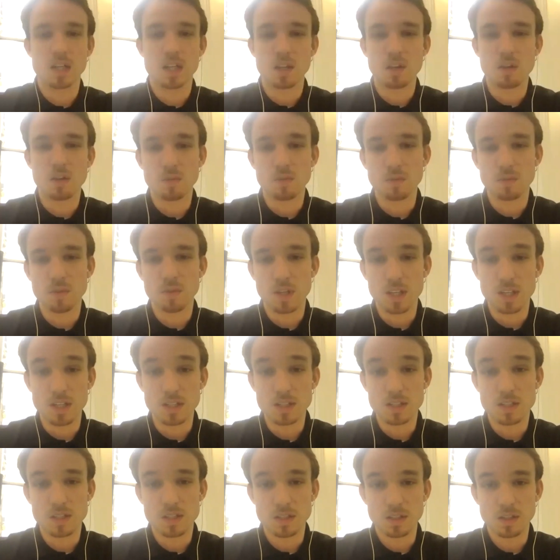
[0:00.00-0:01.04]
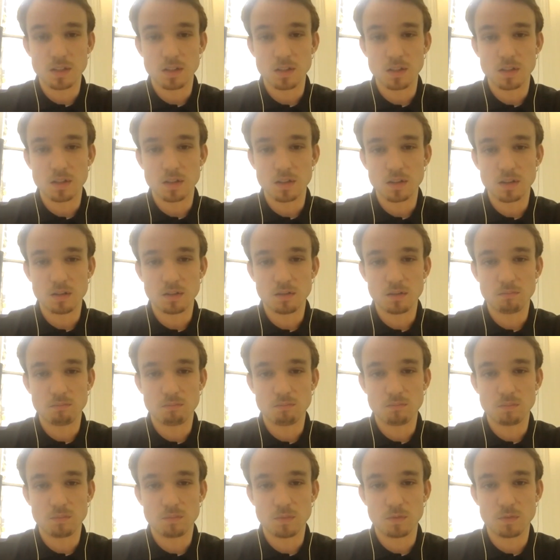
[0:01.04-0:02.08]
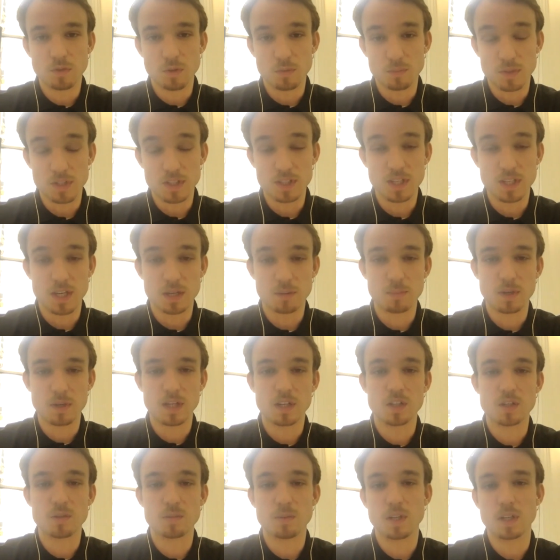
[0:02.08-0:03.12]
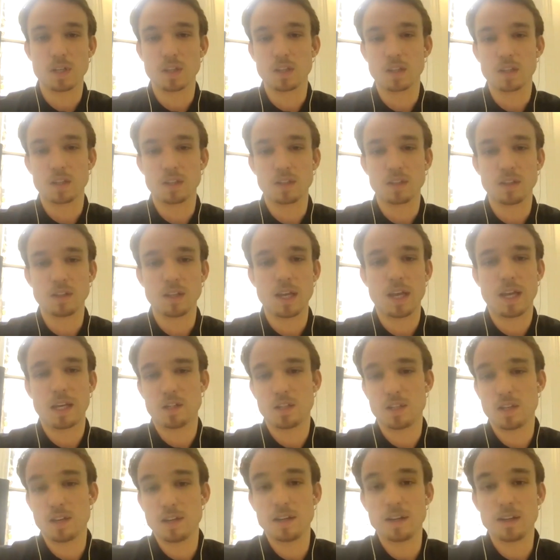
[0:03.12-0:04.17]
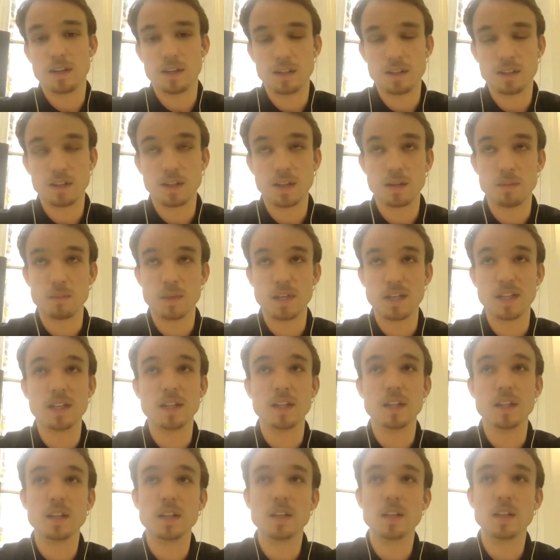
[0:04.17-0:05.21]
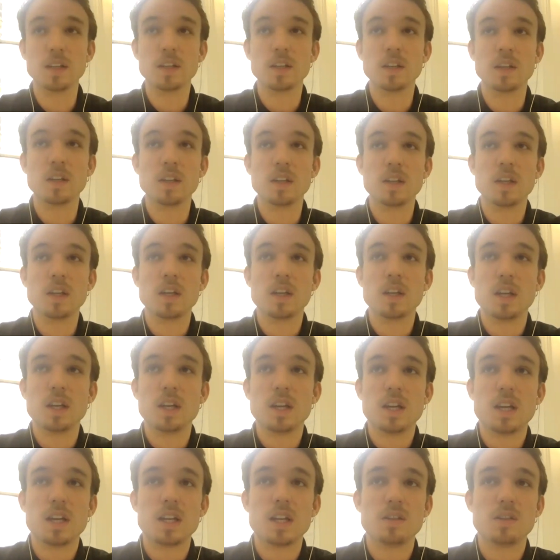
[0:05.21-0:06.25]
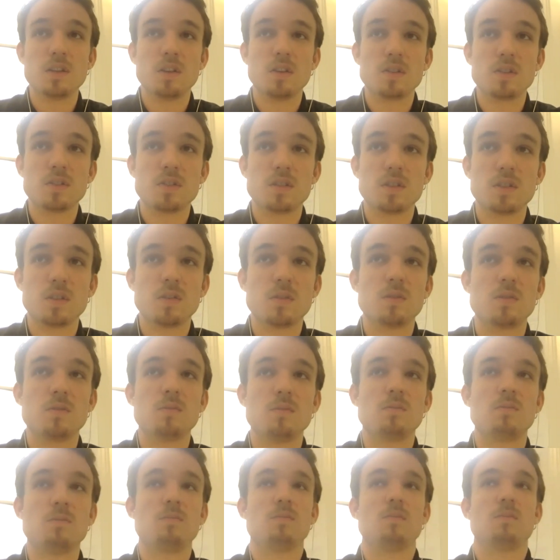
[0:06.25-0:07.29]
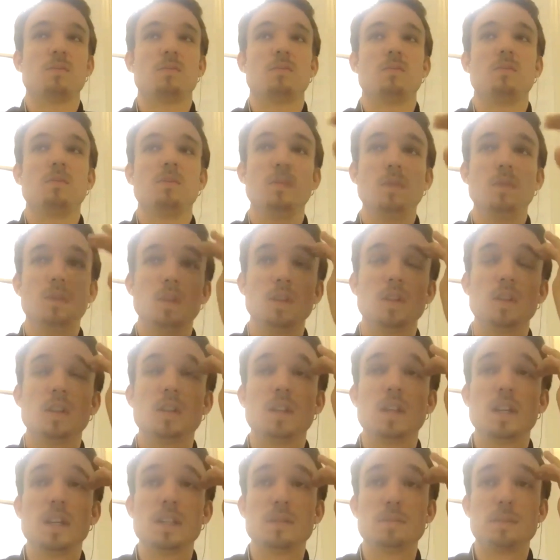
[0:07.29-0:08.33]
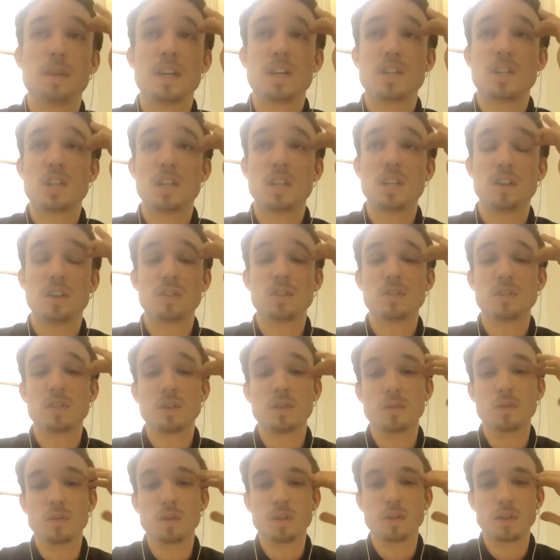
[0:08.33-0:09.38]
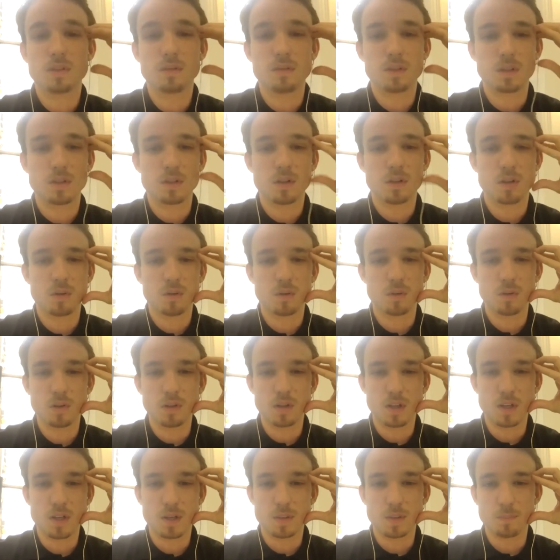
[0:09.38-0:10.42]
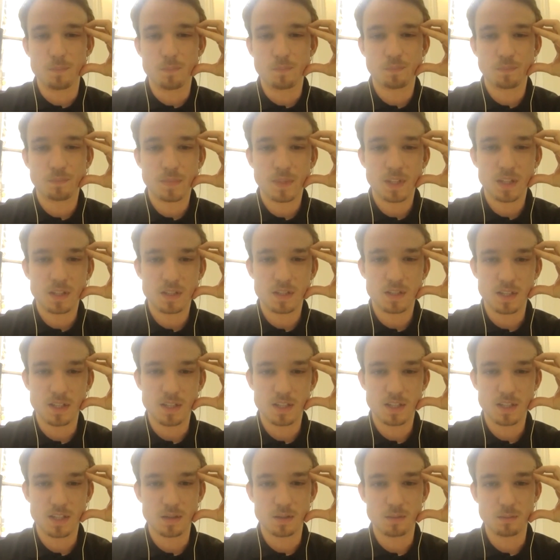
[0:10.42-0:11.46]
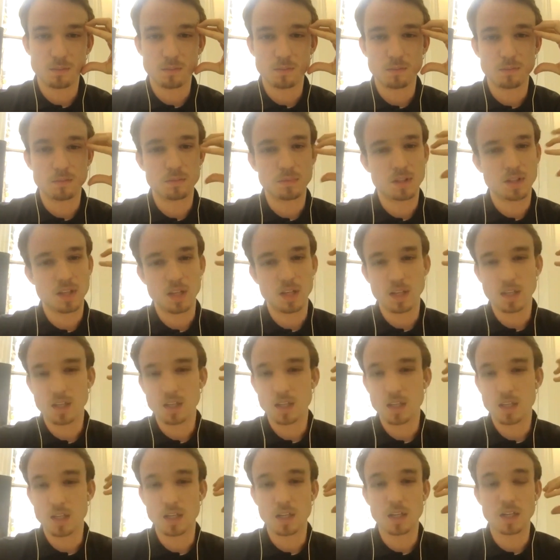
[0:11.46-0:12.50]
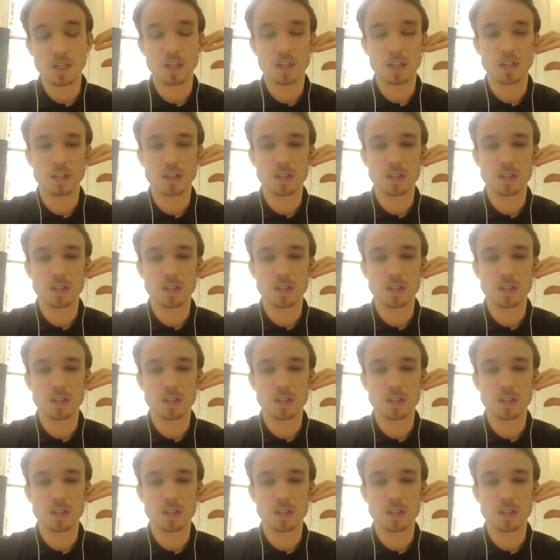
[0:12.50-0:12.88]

lot of things from design management actually came in, and also especially also the whole system thinking